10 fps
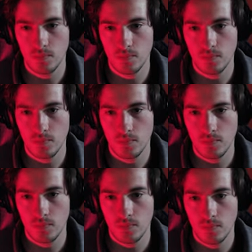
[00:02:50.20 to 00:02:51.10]

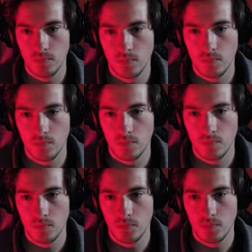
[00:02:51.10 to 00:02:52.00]

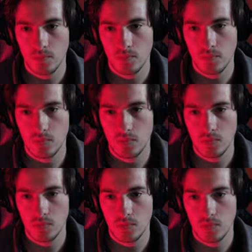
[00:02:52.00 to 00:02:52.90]

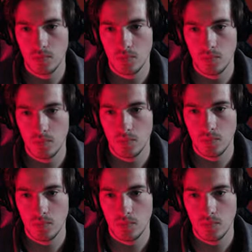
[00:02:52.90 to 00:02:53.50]
Nothing is said.